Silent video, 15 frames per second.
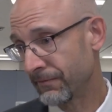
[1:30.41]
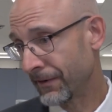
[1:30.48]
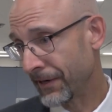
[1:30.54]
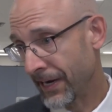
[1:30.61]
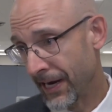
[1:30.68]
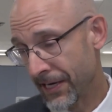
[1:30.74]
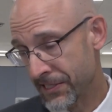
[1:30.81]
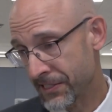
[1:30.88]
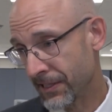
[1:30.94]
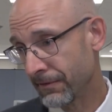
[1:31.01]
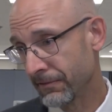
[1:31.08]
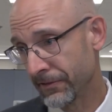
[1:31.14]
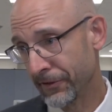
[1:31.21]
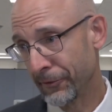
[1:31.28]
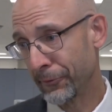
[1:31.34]
the very highest
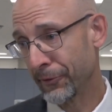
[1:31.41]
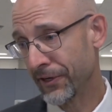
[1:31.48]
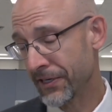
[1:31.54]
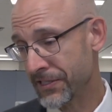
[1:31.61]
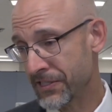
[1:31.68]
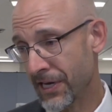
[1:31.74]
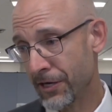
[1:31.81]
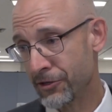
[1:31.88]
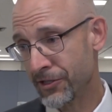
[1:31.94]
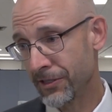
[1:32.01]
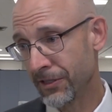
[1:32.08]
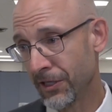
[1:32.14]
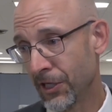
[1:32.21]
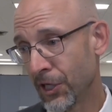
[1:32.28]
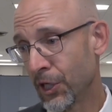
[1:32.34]
level of the
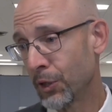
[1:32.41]
organization